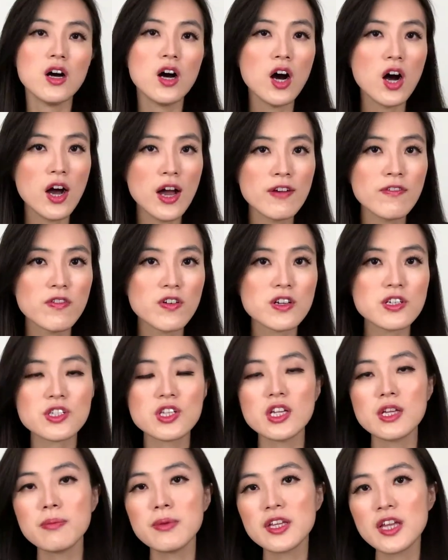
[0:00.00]
However,
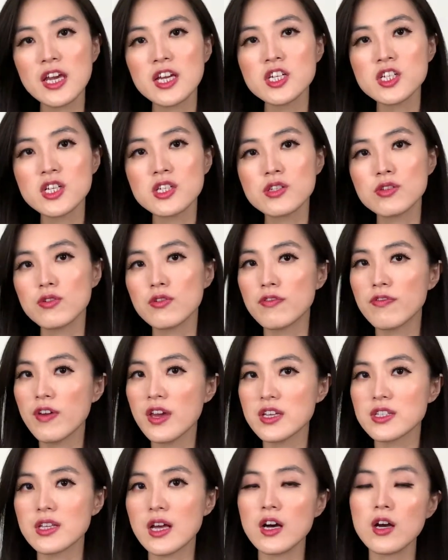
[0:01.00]
the limitations you
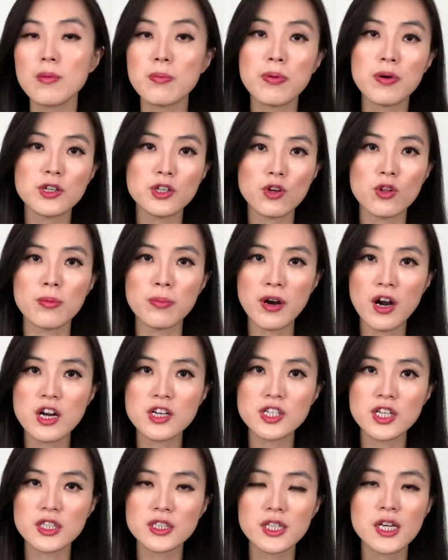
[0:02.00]
face on a particular
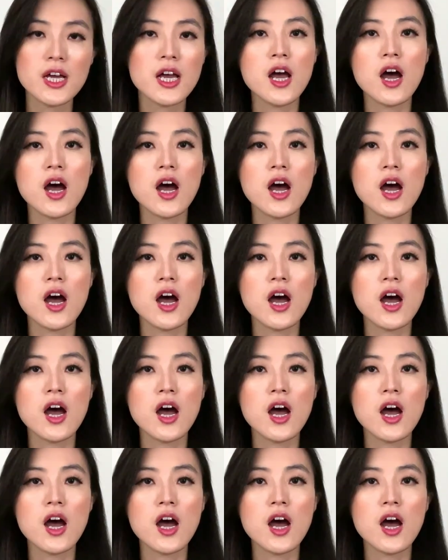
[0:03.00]
project